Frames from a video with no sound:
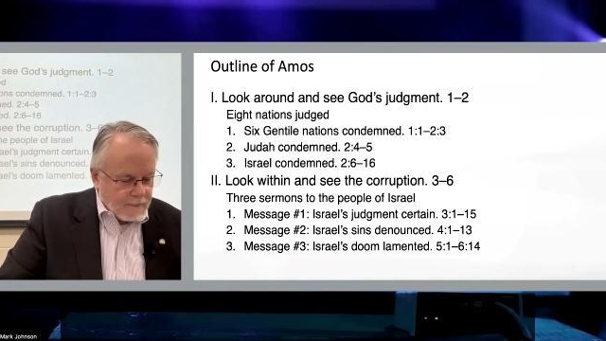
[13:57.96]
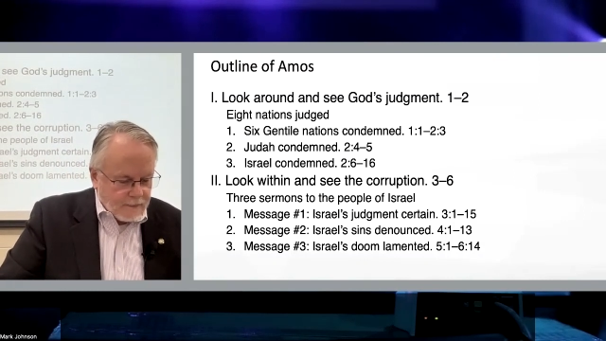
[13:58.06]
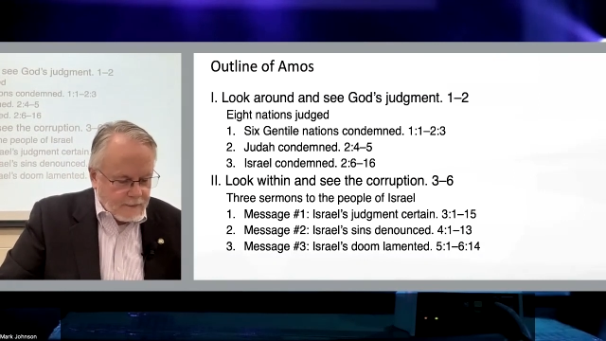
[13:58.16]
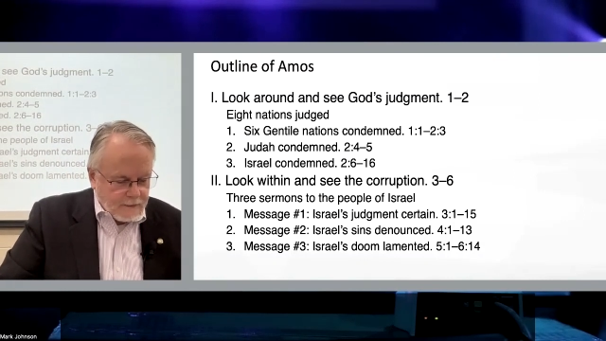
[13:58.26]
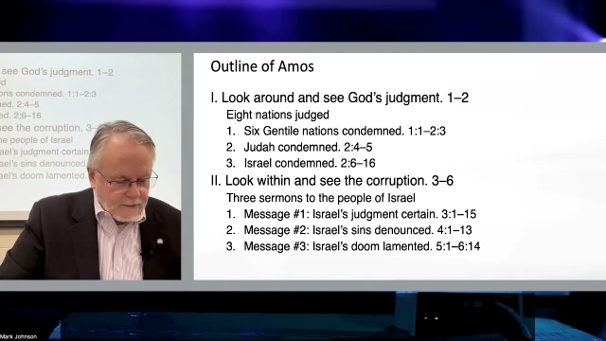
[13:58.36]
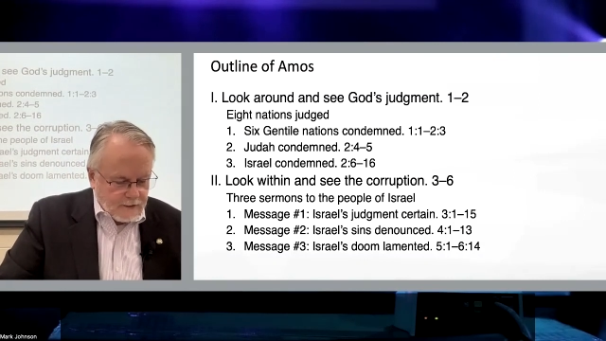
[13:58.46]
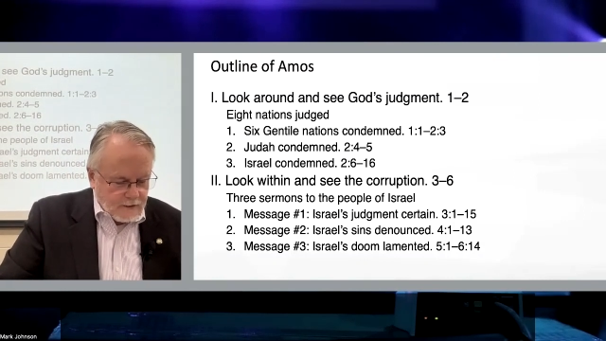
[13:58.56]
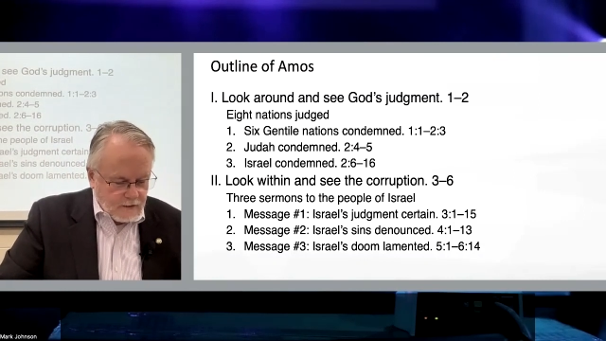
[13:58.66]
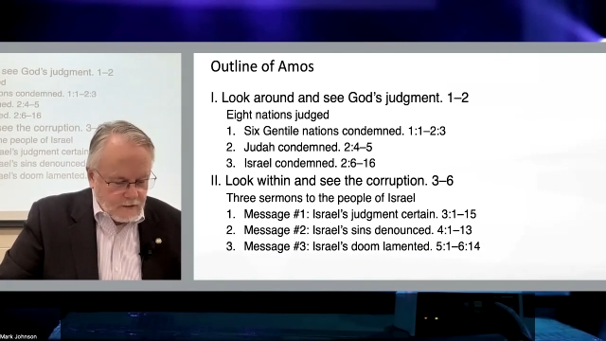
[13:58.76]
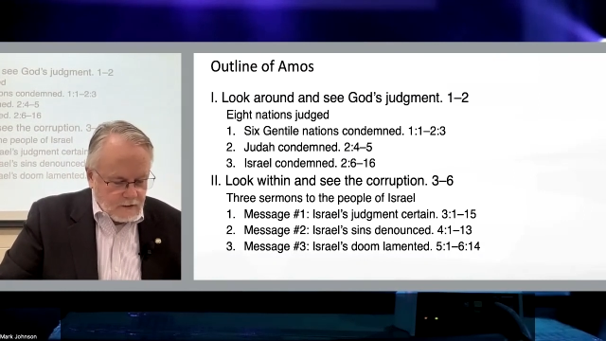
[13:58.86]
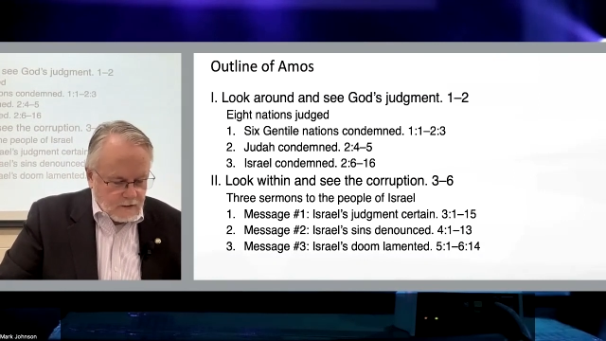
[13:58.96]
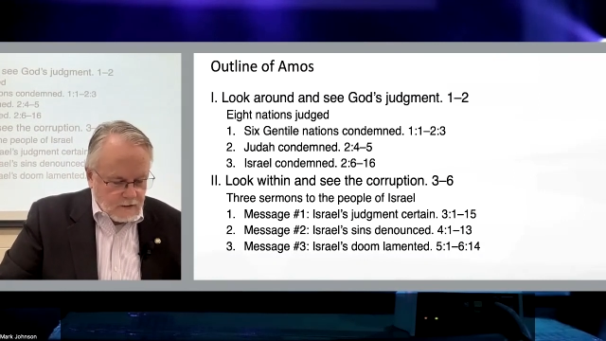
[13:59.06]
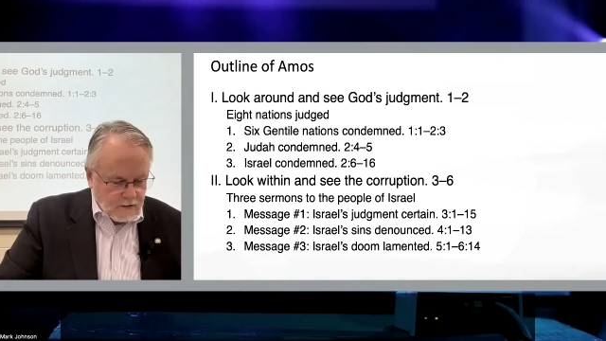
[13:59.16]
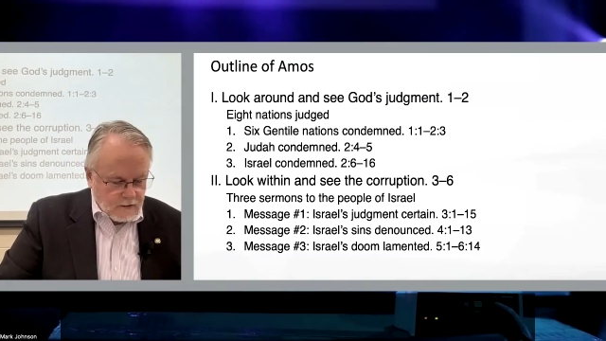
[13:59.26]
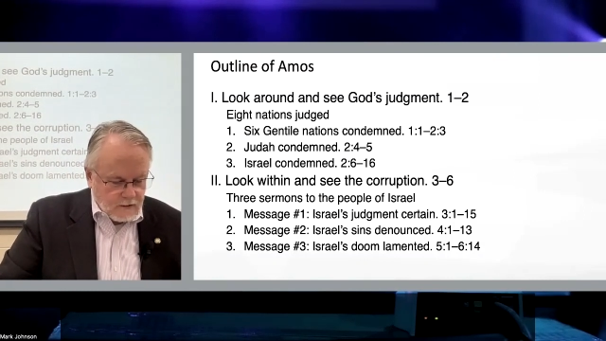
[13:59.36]

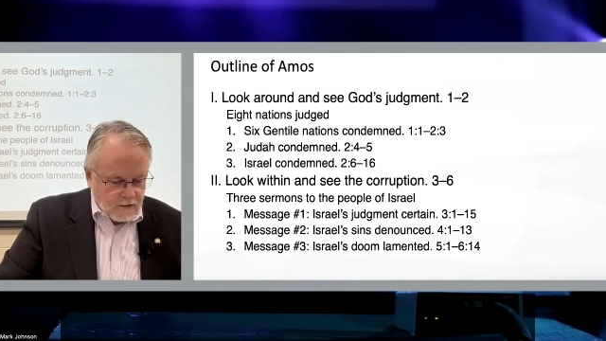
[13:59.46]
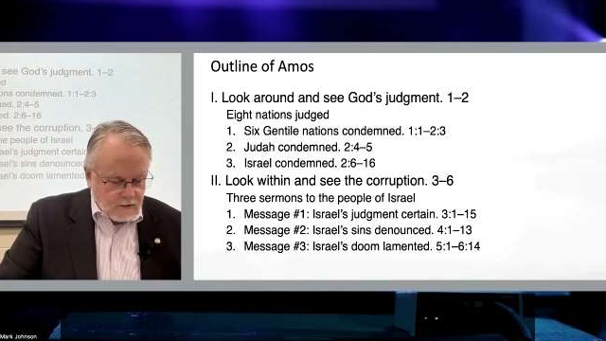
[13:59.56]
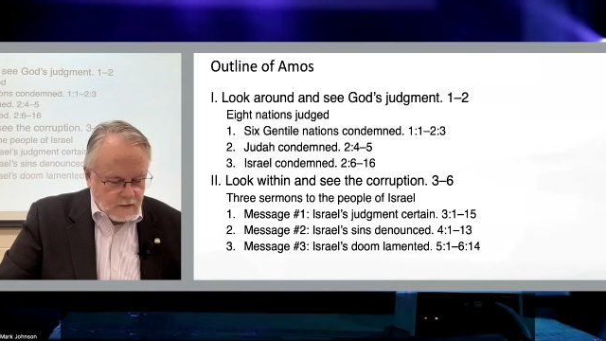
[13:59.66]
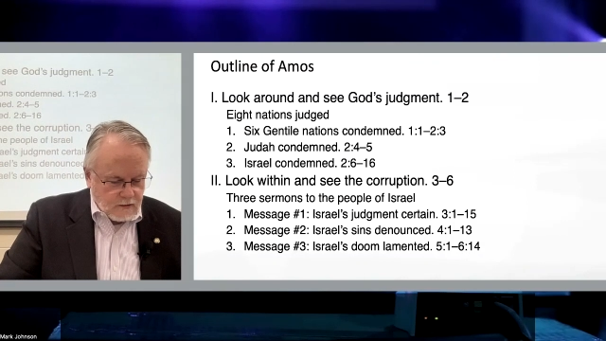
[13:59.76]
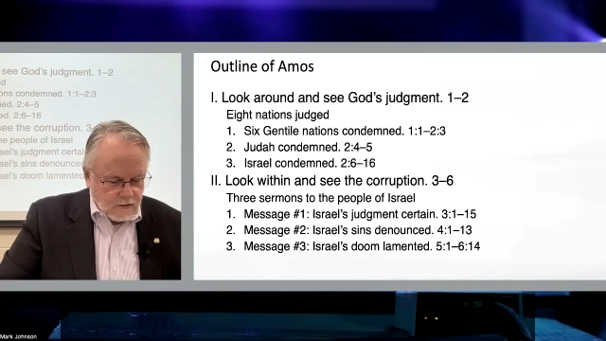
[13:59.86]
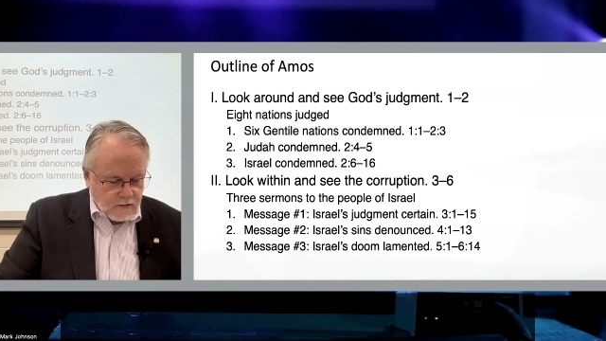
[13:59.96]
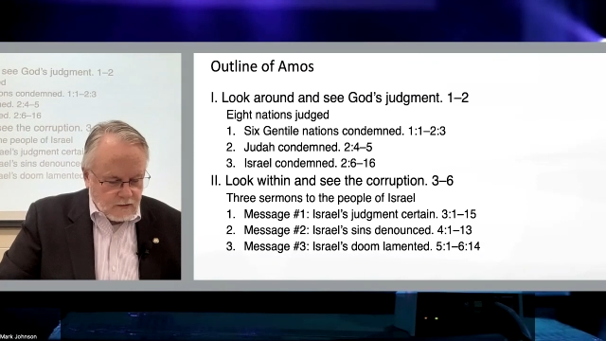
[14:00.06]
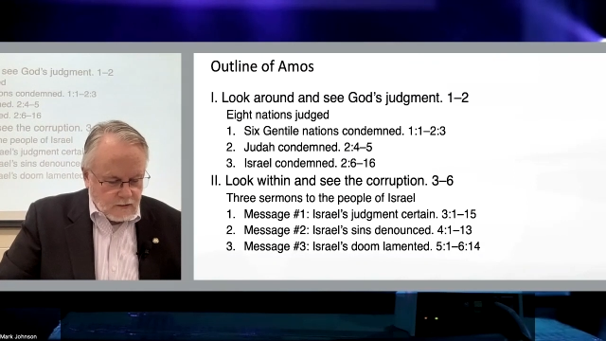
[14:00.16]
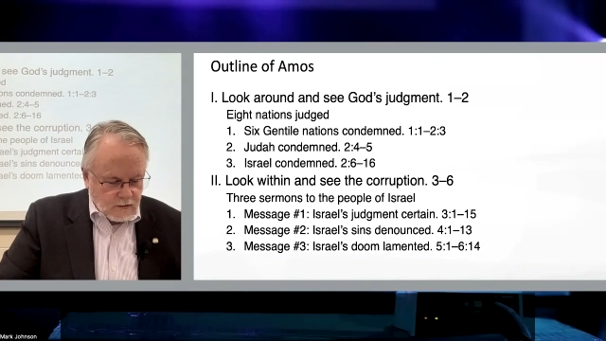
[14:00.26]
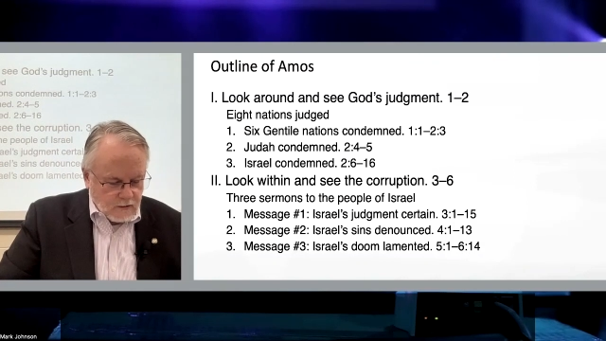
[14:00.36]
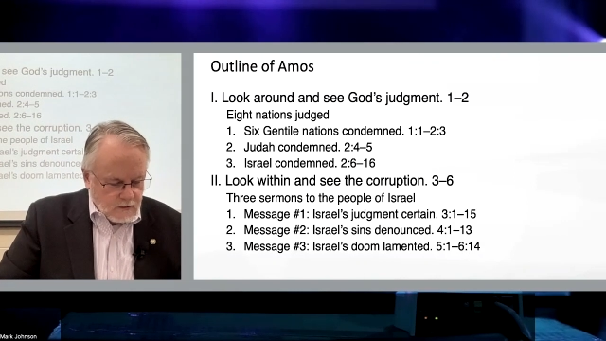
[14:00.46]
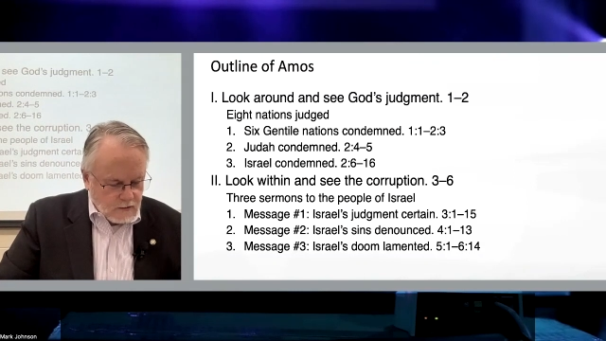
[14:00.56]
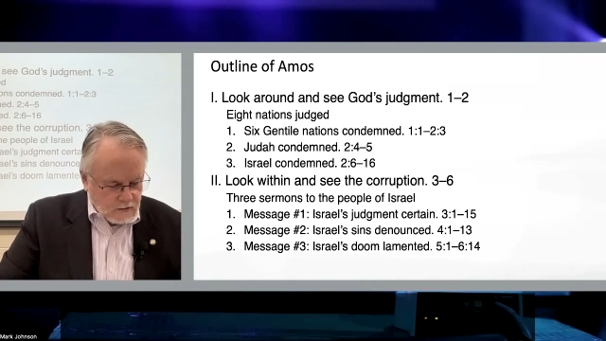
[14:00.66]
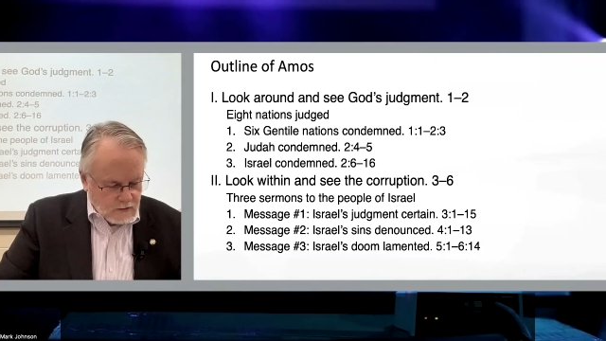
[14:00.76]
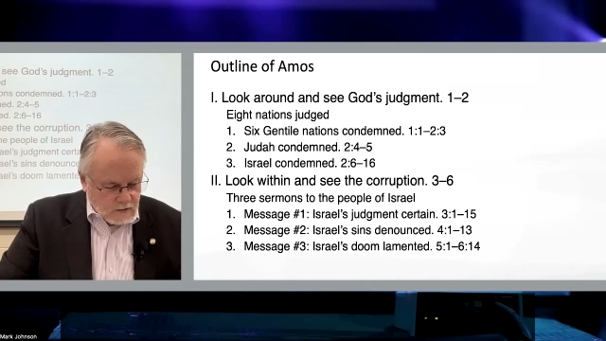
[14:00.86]

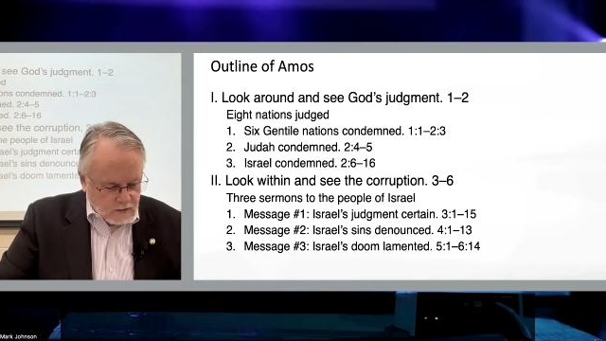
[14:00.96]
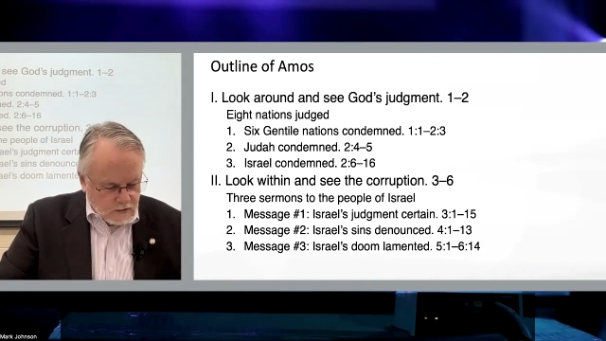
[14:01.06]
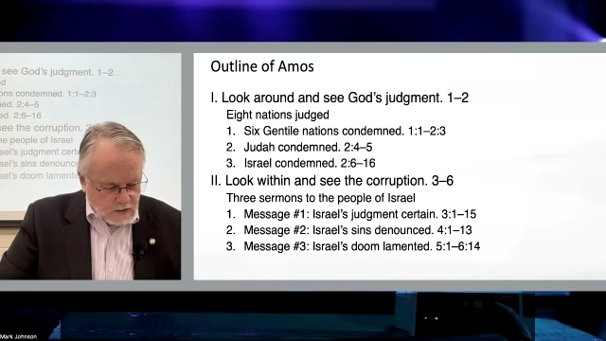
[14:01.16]
Nothing is said.